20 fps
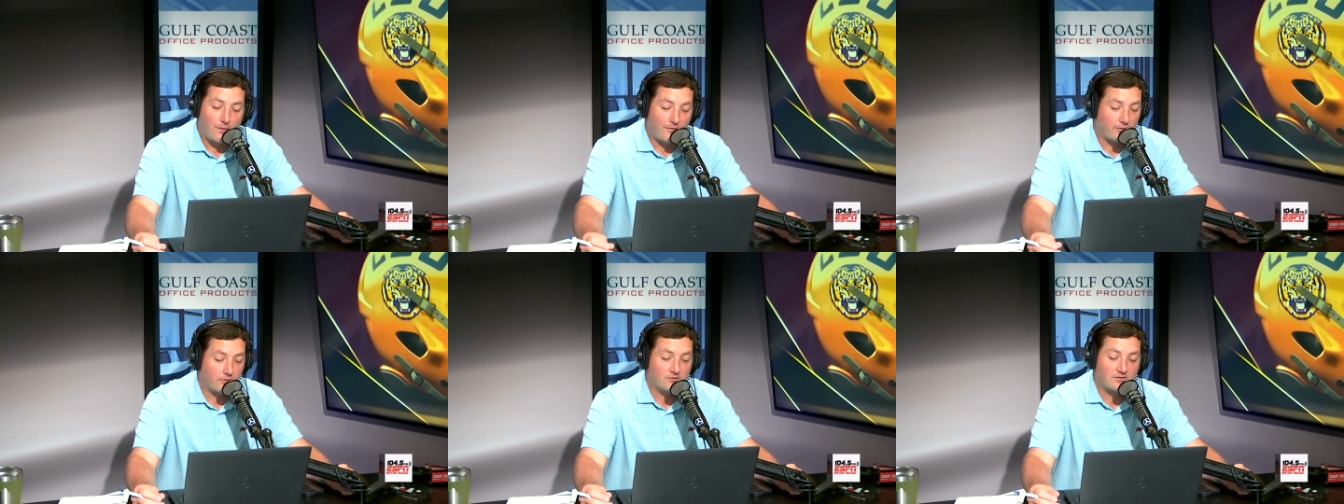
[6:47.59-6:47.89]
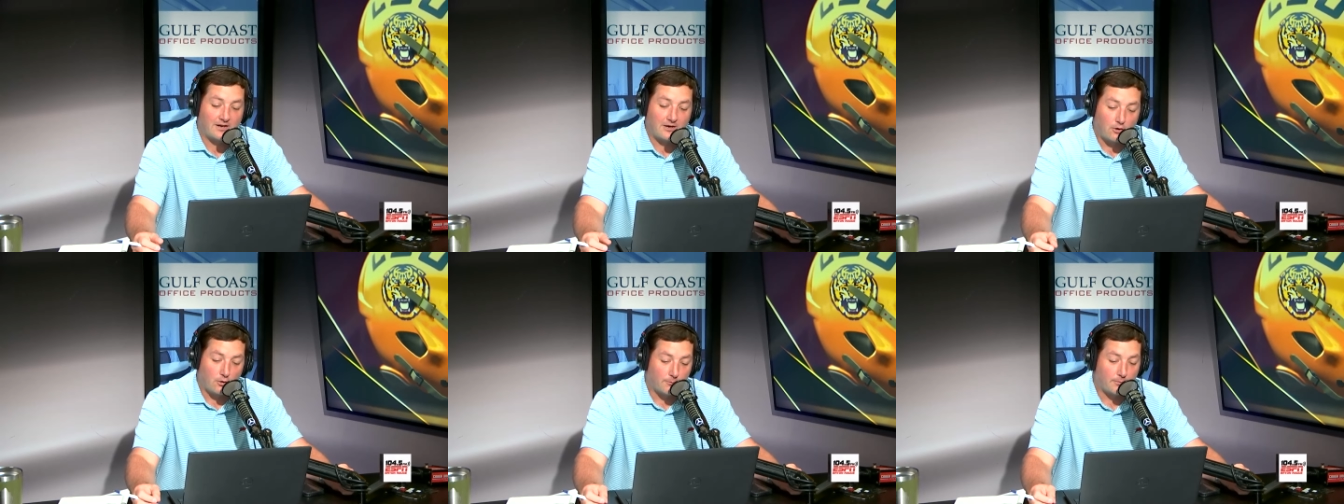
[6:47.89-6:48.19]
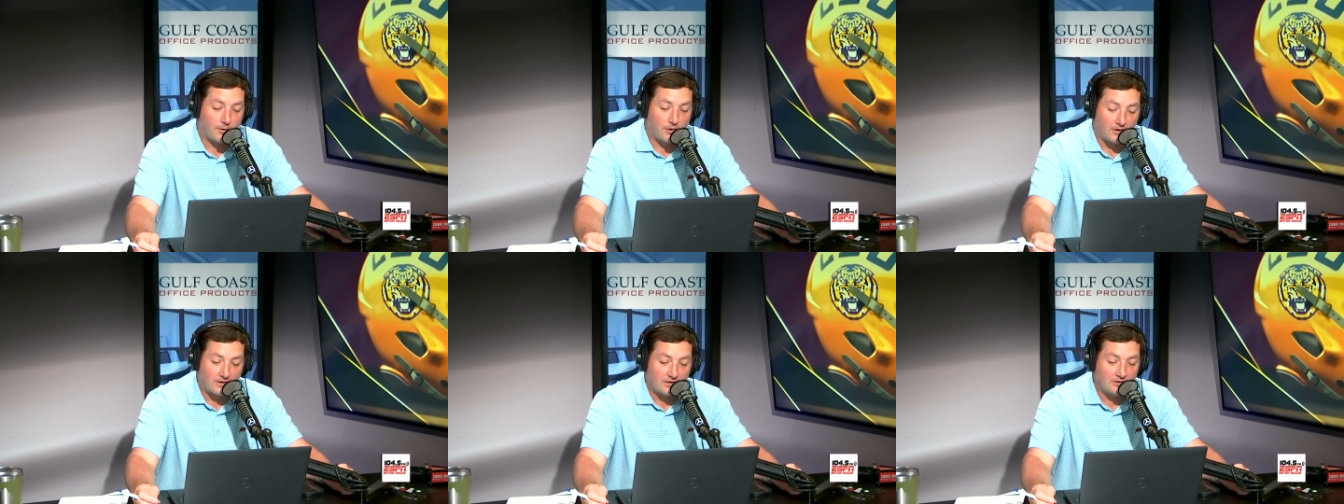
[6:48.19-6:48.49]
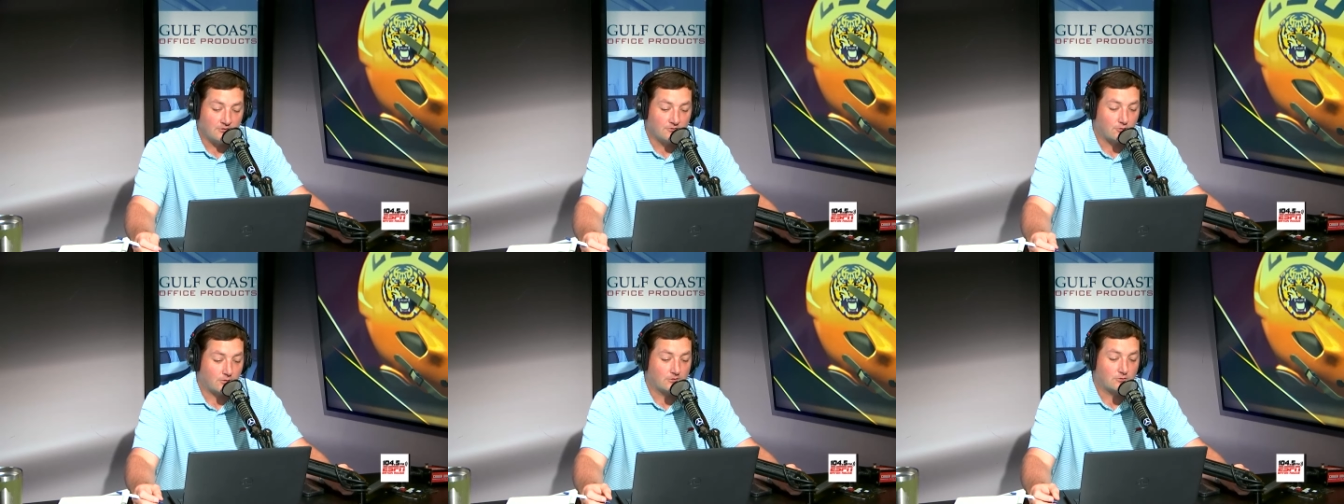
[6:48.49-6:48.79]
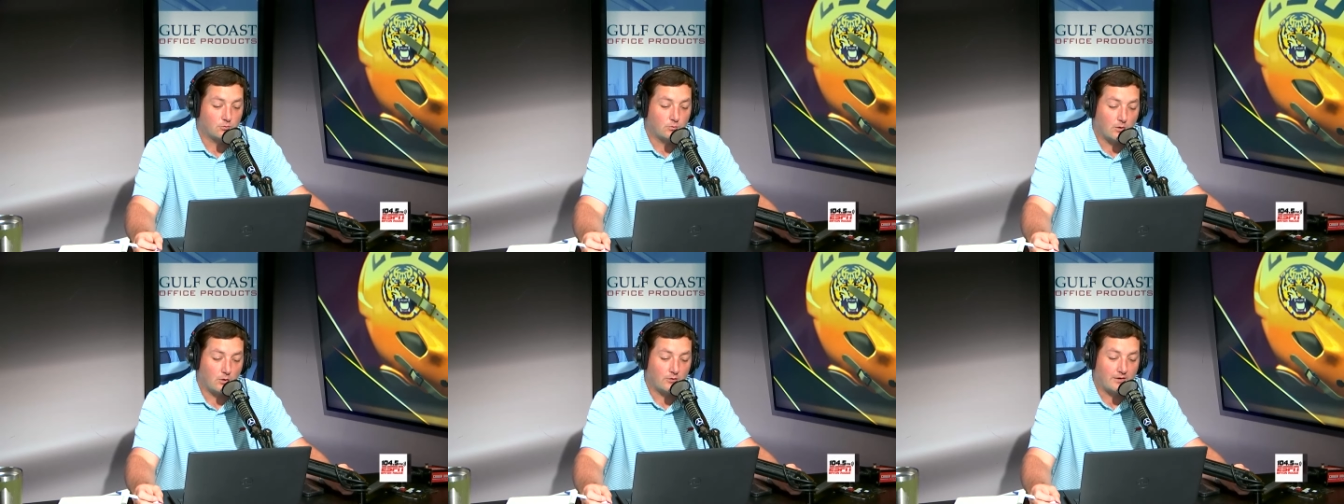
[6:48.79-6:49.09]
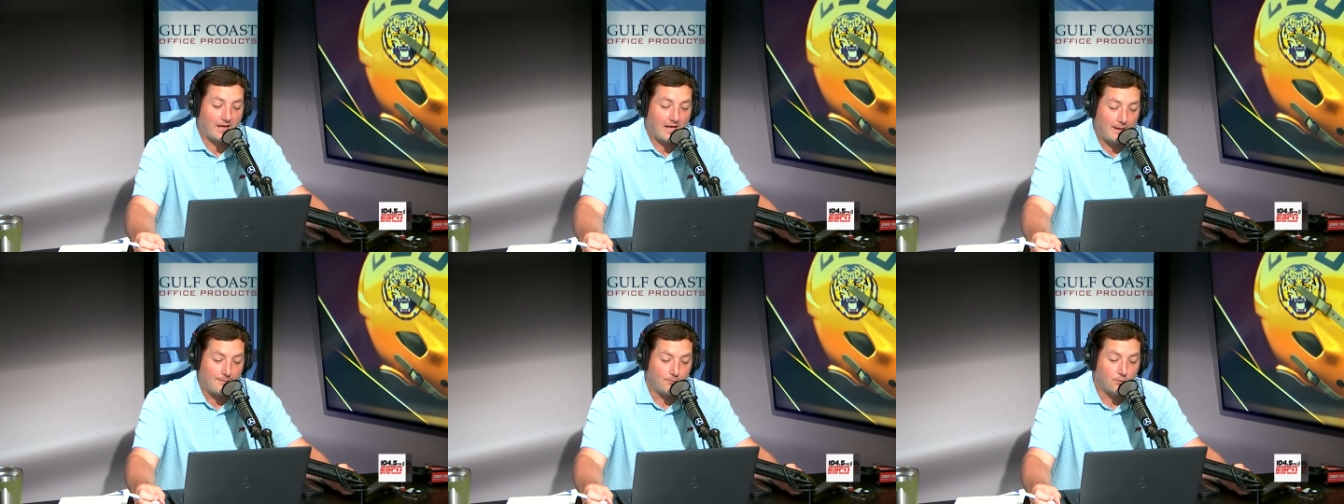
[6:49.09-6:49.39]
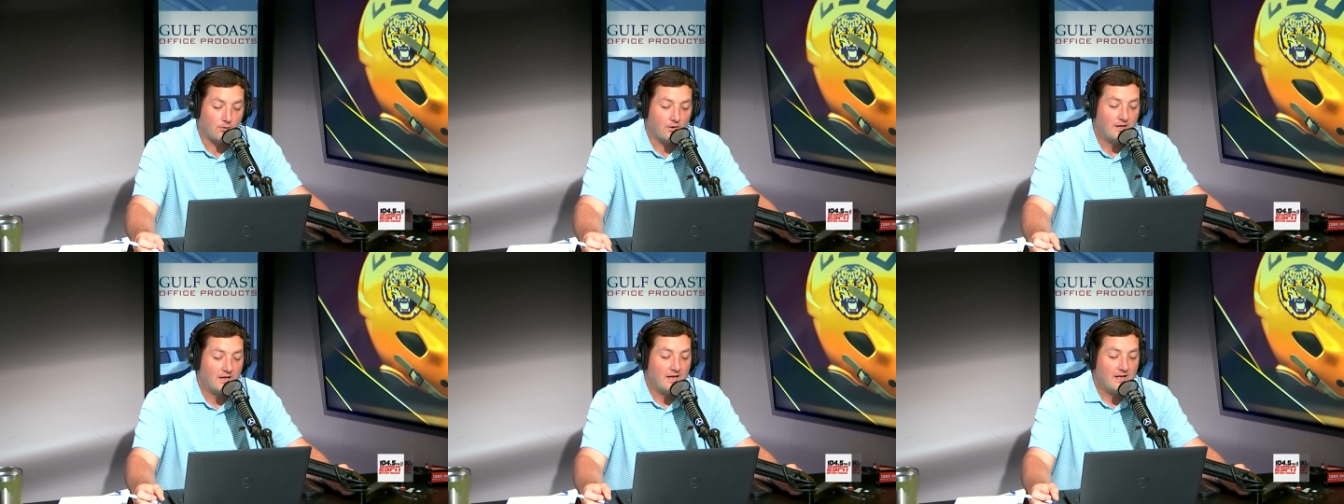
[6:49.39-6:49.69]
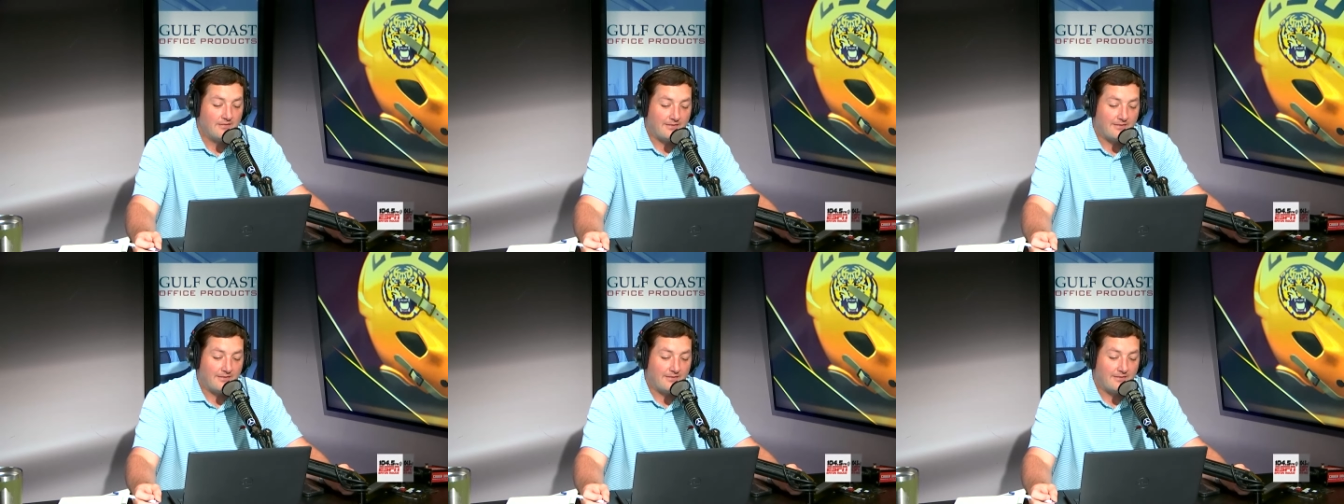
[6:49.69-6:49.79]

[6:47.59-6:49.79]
whether it's Harold Perkins or it's Will Campbell.